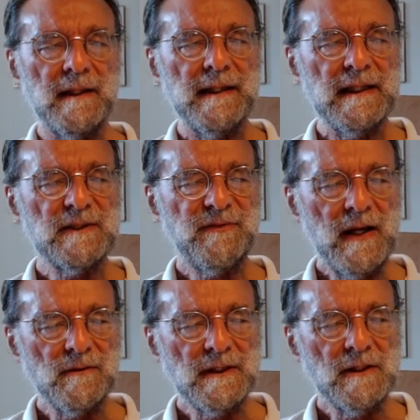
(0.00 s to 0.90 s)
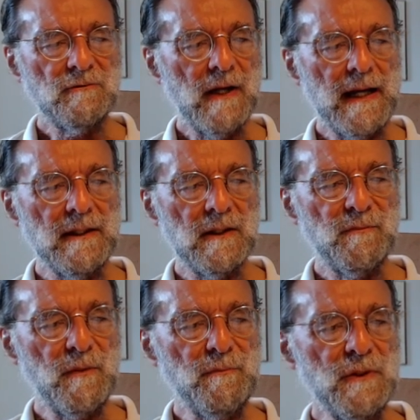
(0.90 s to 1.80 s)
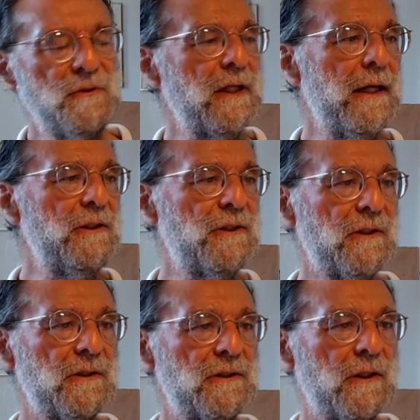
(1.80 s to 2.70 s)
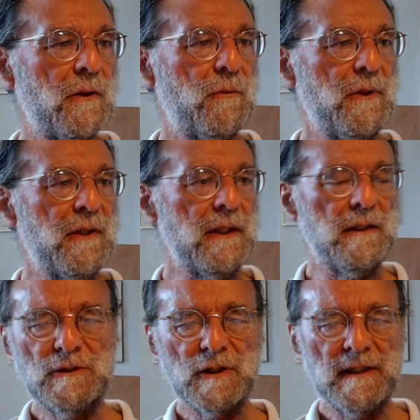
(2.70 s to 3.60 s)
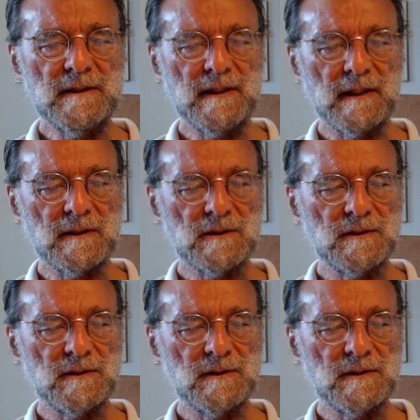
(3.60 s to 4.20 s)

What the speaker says: is found in the random mutations within genetics